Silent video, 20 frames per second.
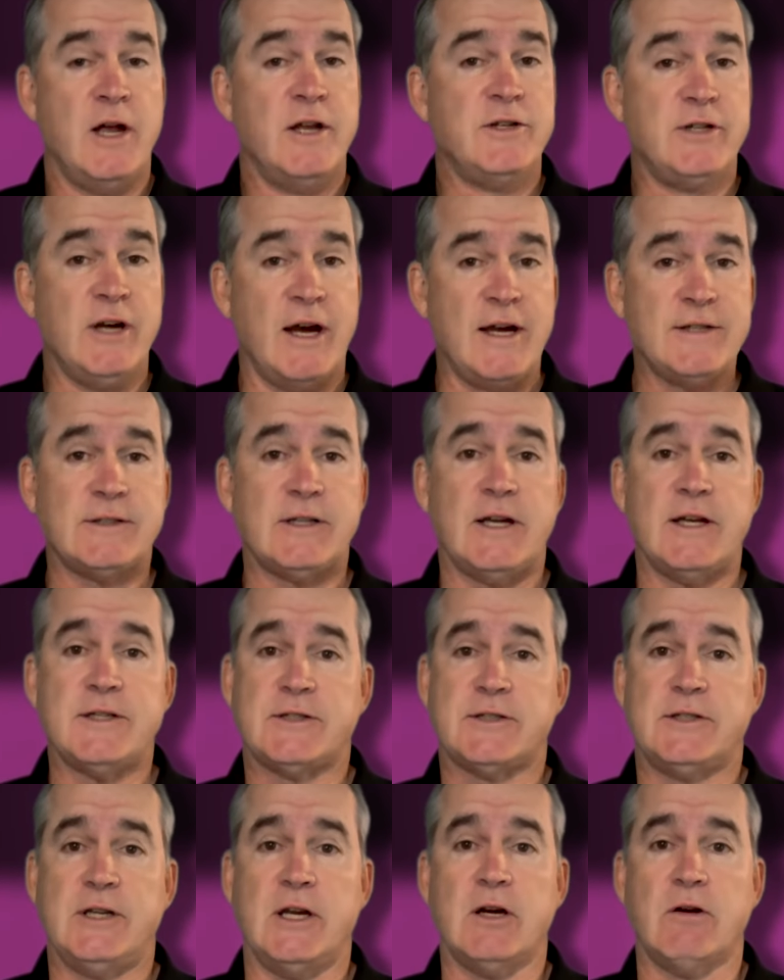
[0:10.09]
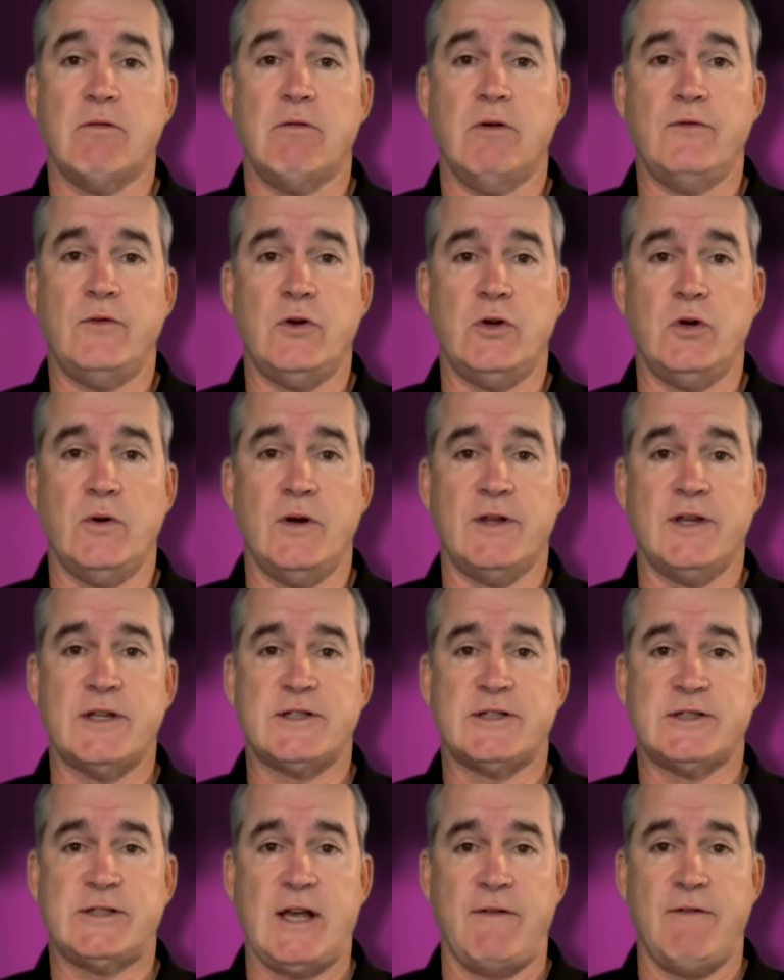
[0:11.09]
Just a single review in the
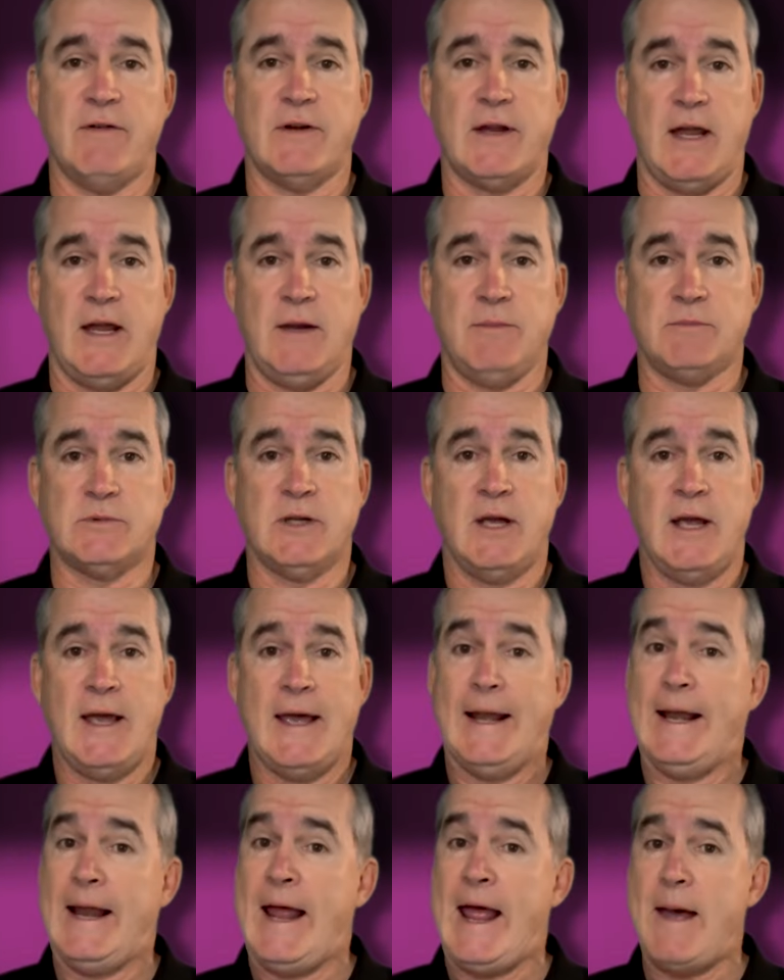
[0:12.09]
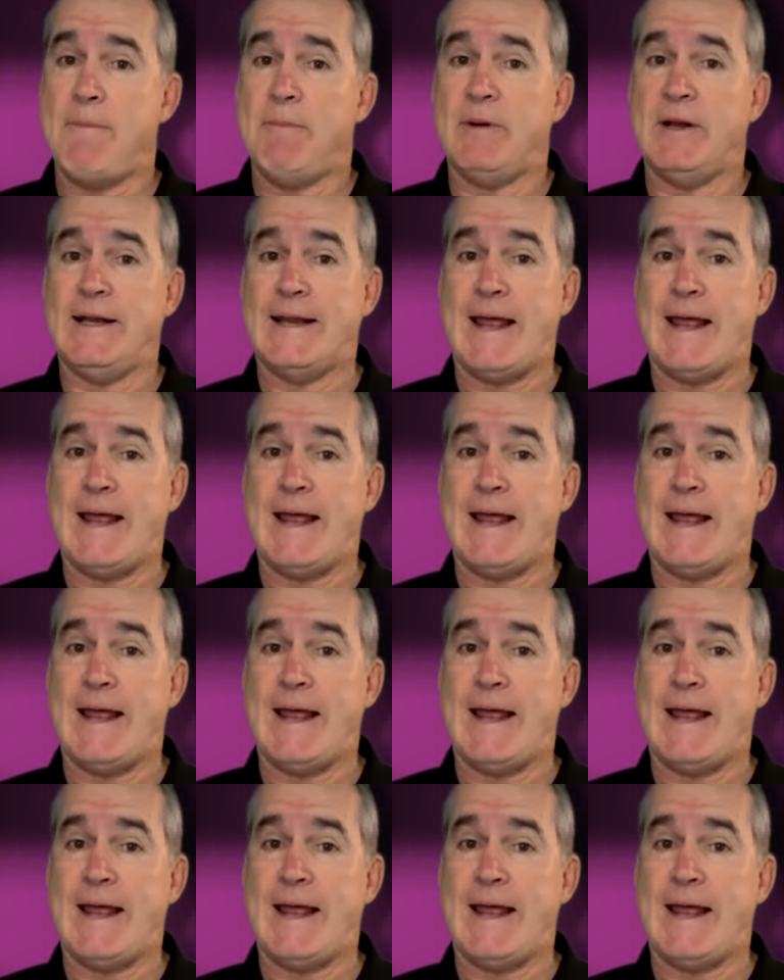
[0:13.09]
seven games, and it happened in